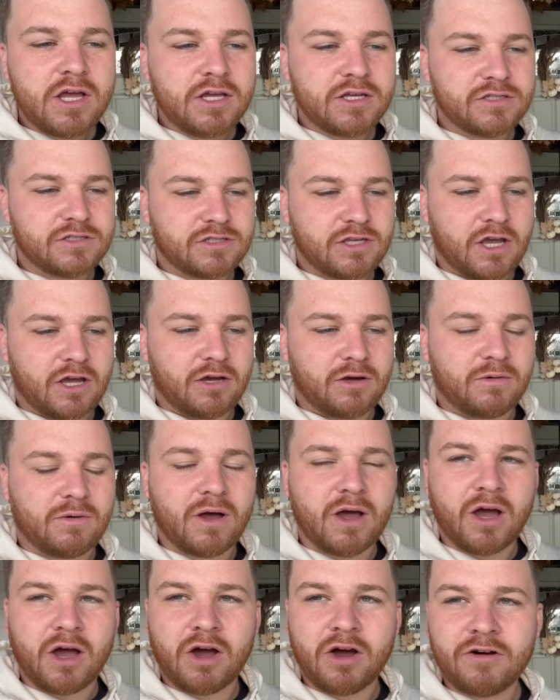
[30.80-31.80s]
So uh,
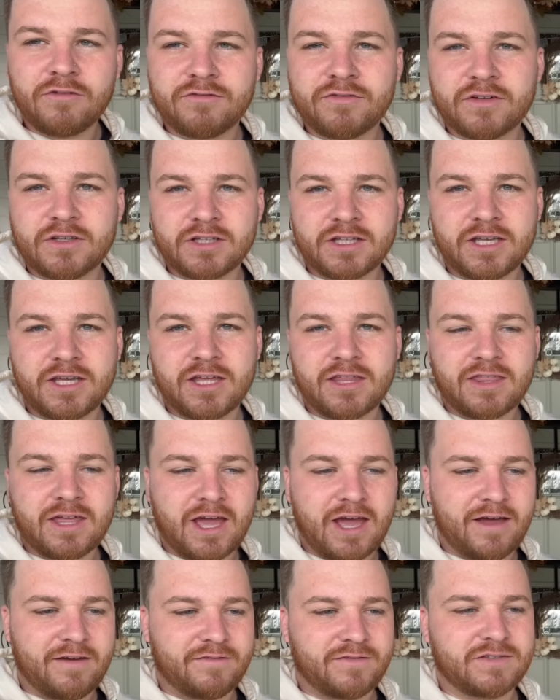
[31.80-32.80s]
hopefully they
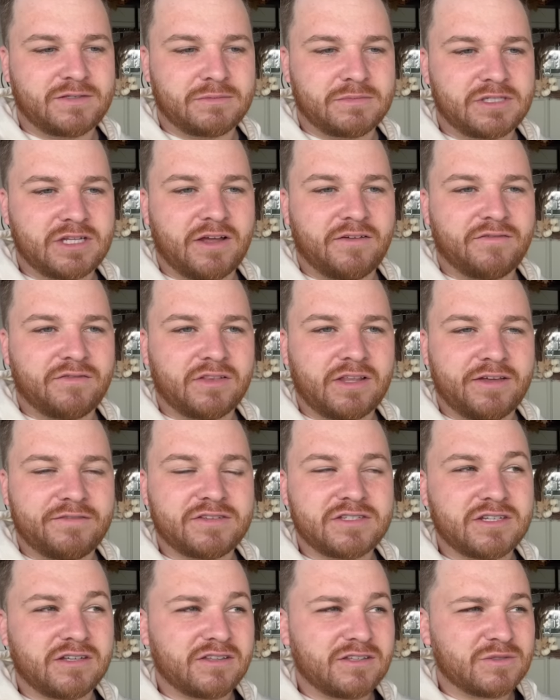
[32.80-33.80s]
have some stuff left
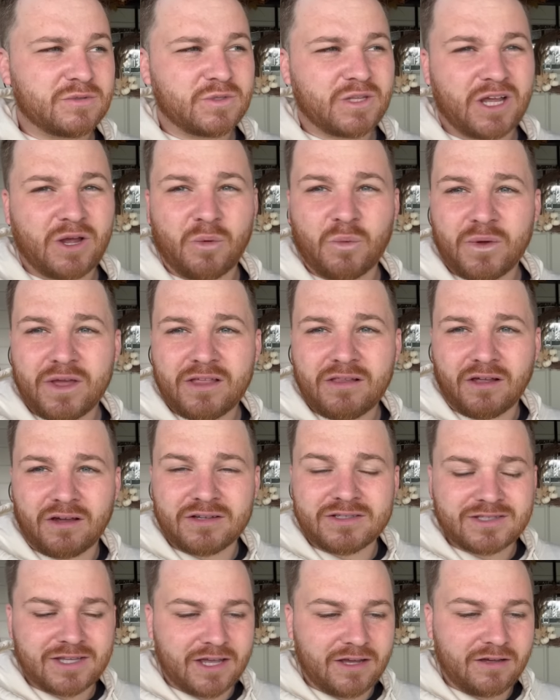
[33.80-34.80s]
still. This was like a week long
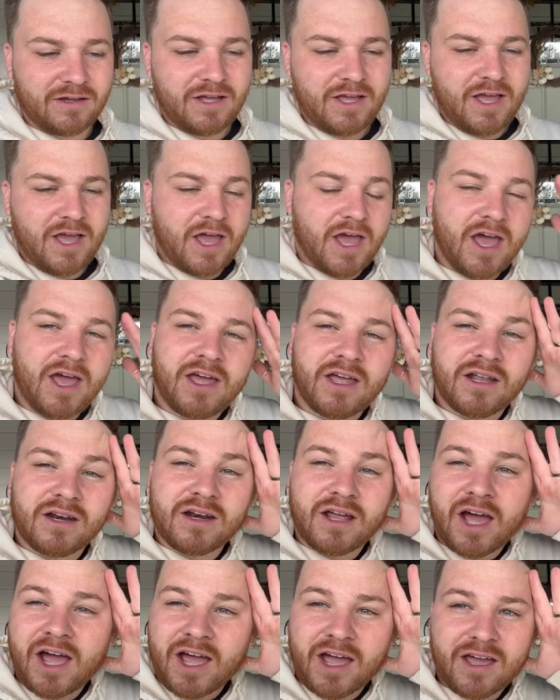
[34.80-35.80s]
sale and
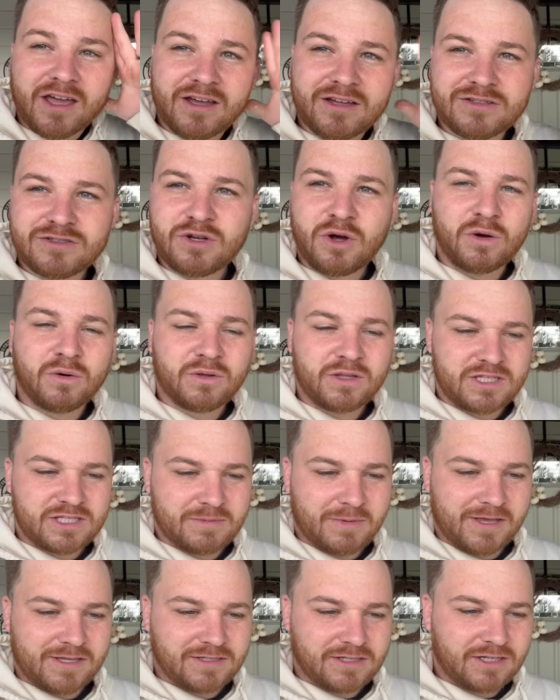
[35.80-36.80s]
I totally
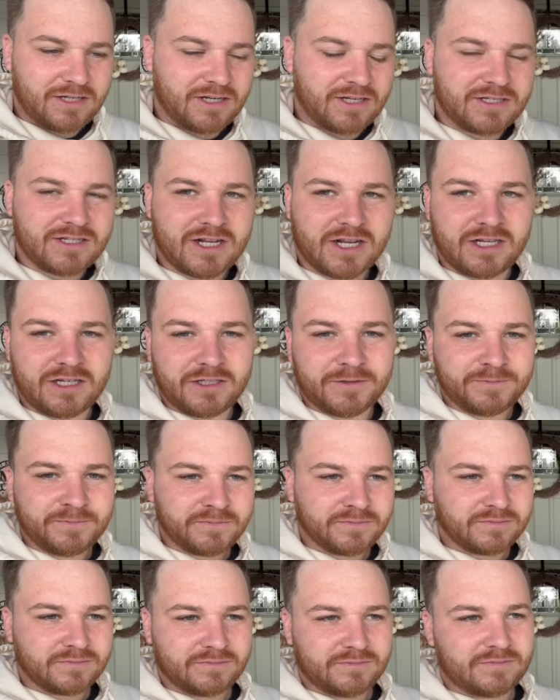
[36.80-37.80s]
spaced it until
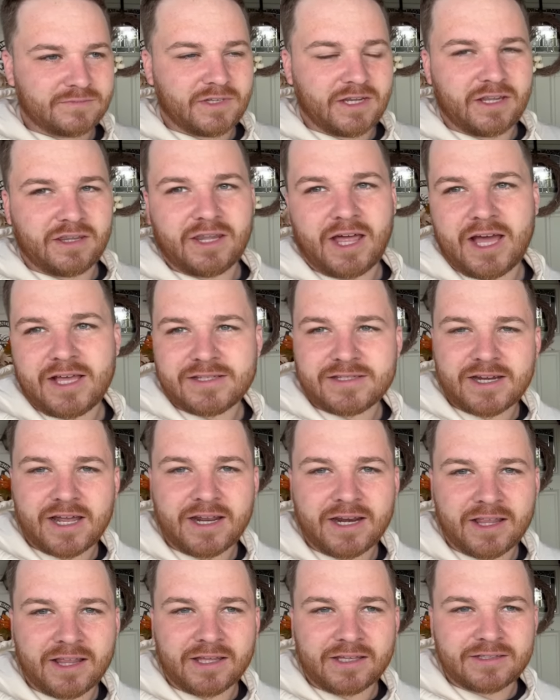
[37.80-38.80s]
last night
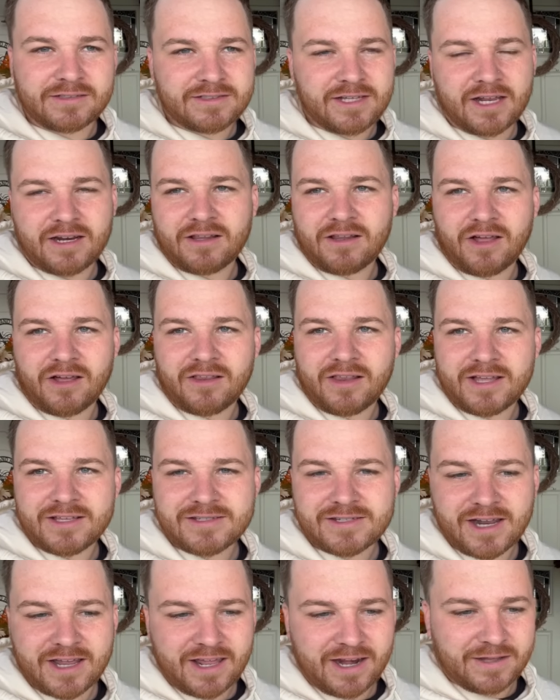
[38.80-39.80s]
at like 10 o'clock last
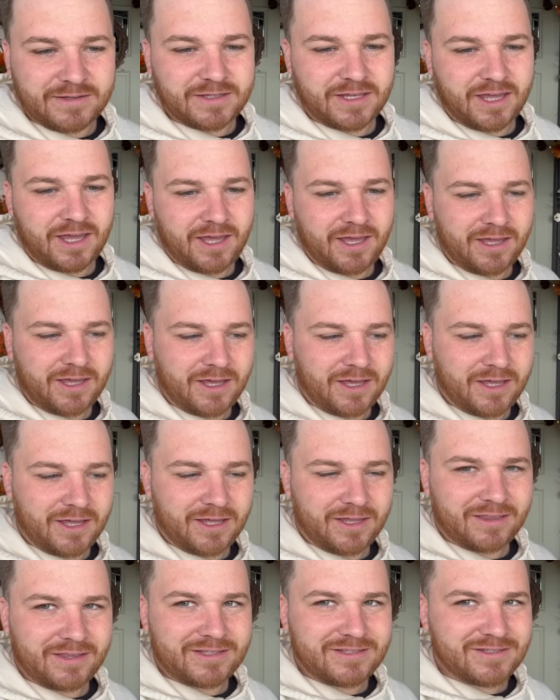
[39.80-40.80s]
night and I was like, hey, uh,
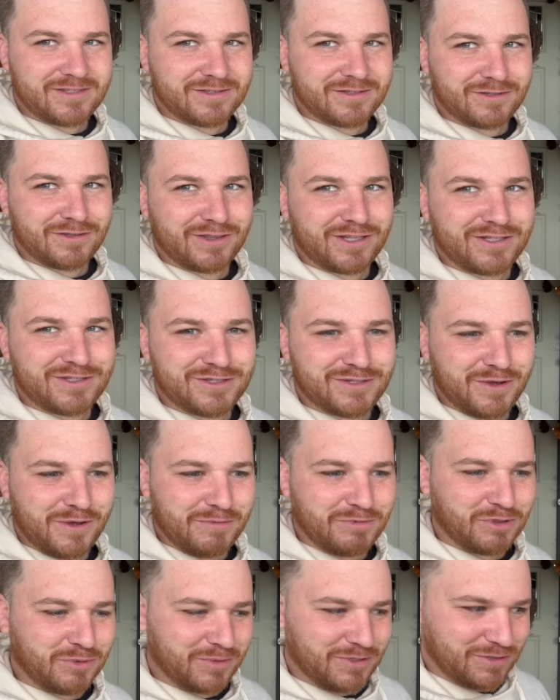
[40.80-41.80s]
let's, let's go up
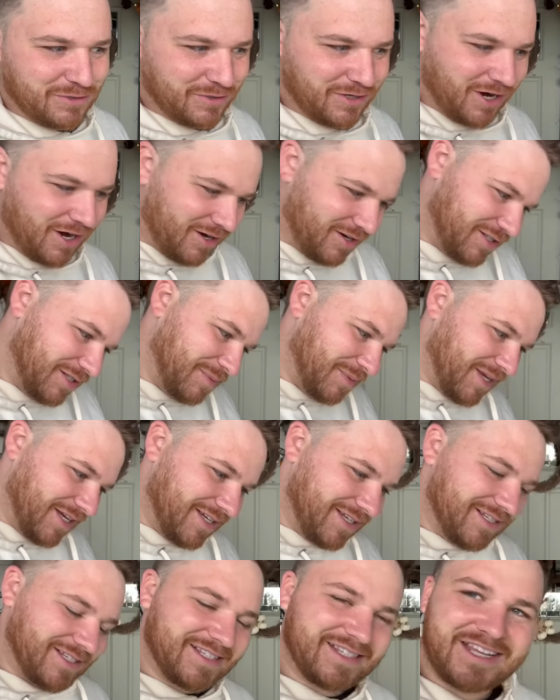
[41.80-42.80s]
to Wintour Gardens
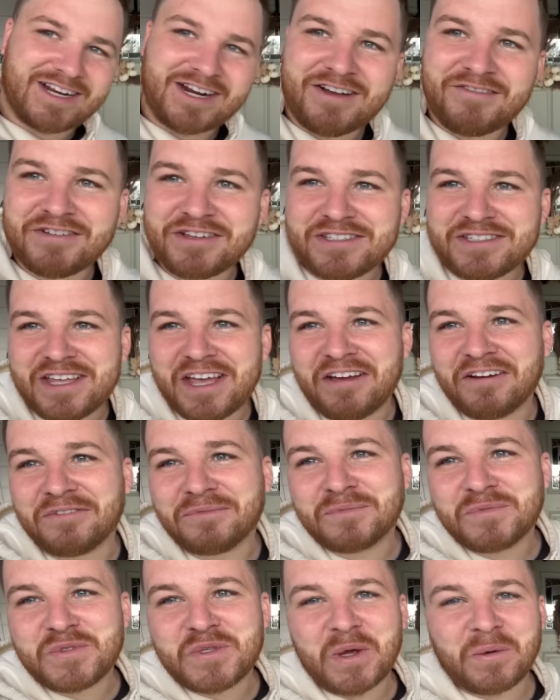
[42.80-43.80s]
because they're having a sale.
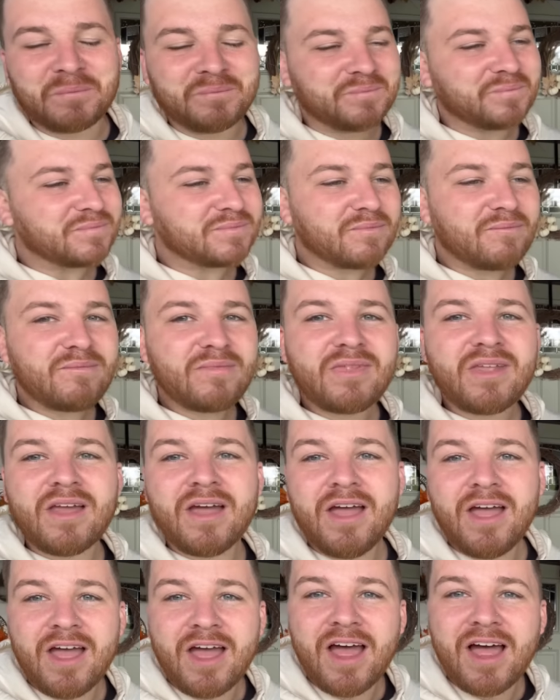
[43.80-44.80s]
So
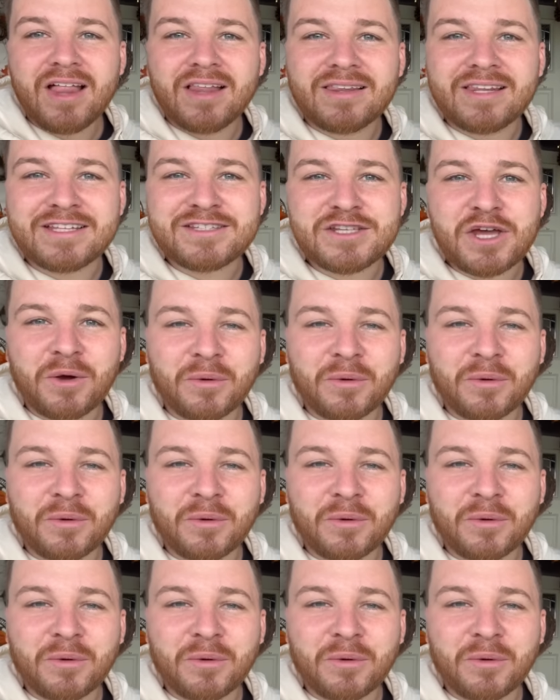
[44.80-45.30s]
let's go.